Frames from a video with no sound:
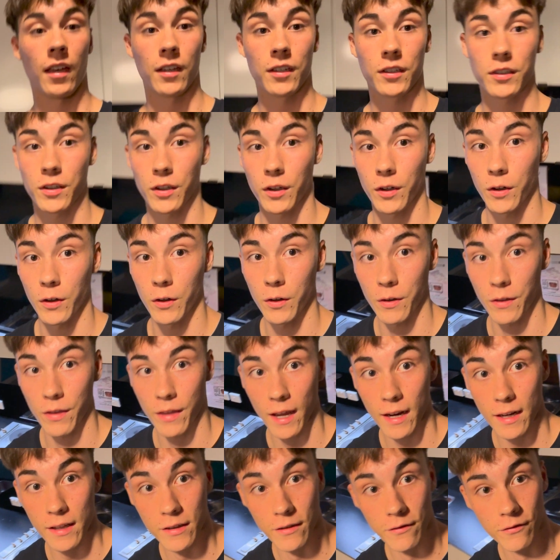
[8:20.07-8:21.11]
So
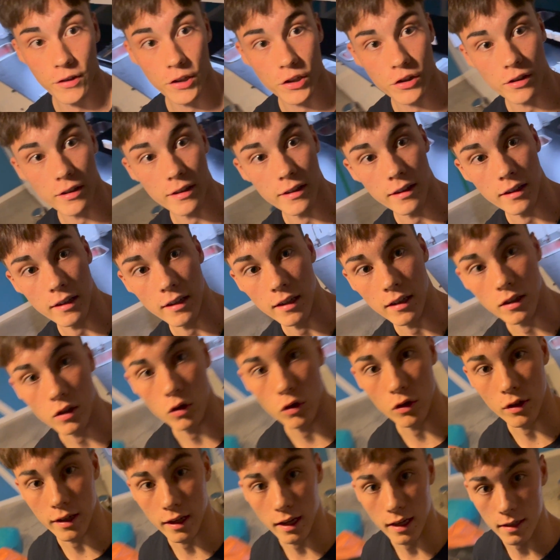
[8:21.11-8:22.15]
that is officially the
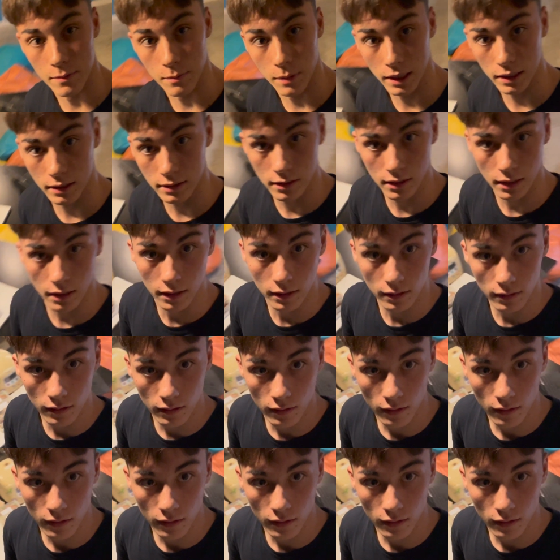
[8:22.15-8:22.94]
cooking aspect done.